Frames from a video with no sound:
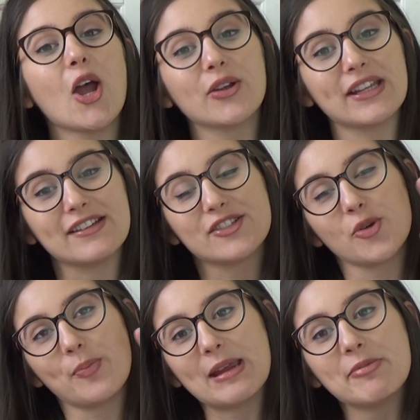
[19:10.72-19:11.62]
Okay,
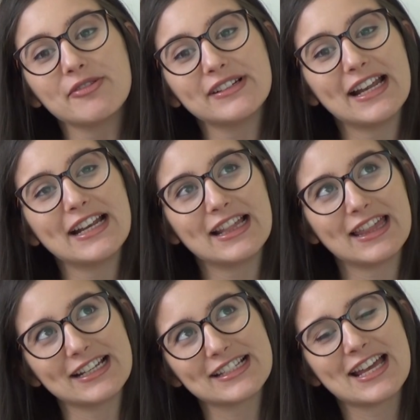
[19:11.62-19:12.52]
so baby related
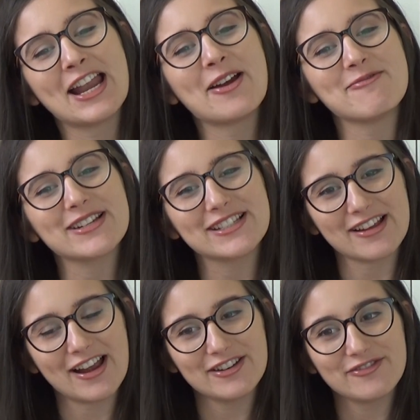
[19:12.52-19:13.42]
things that I'm
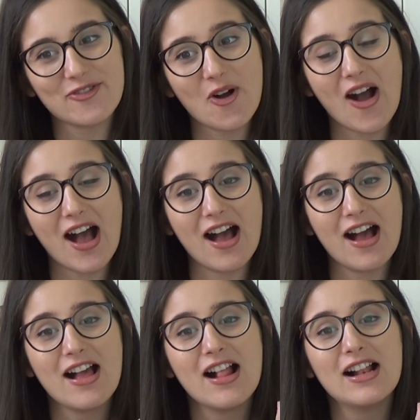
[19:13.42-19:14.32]
excited for
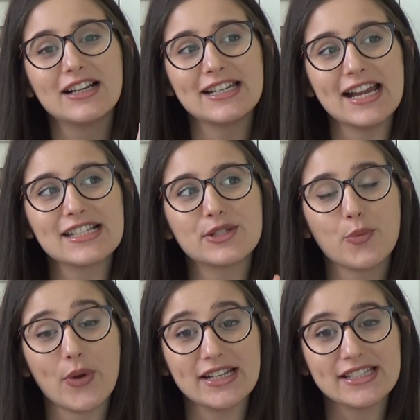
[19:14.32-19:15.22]
are next
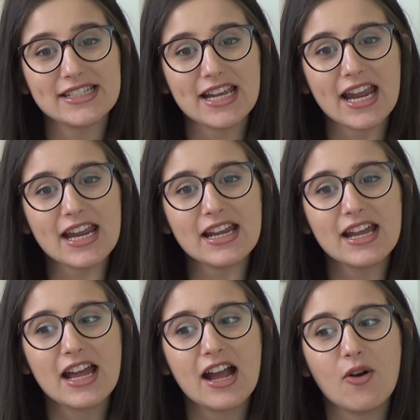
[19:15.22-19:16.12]

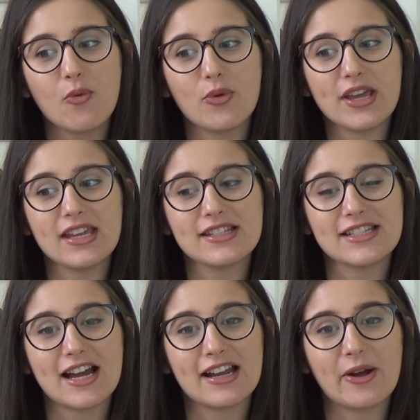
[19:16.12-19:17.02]
Wednesday we
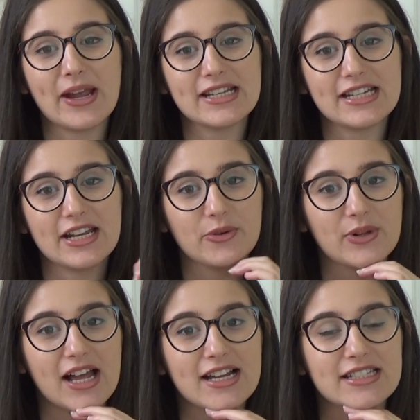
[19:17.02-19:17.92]
start our antenatal
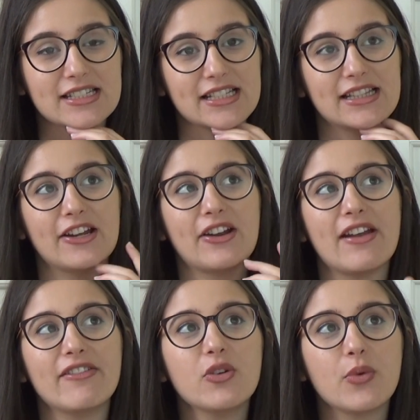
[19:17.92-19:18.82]
classes, and they're
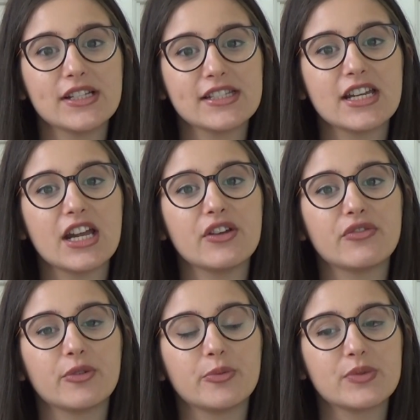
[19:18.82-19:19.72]
every
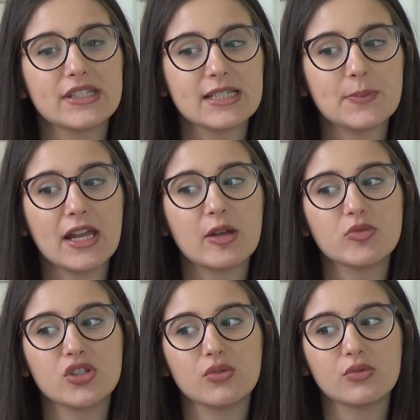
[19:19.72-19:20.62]
Wednesday from 6
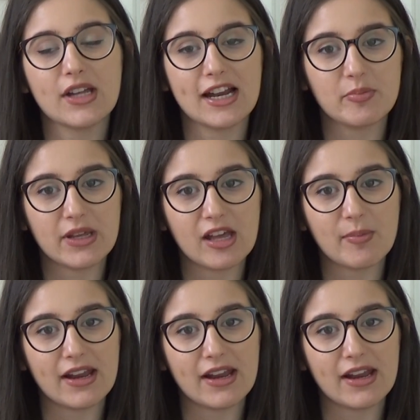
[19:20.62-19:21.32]
p.m. till 9 p.m.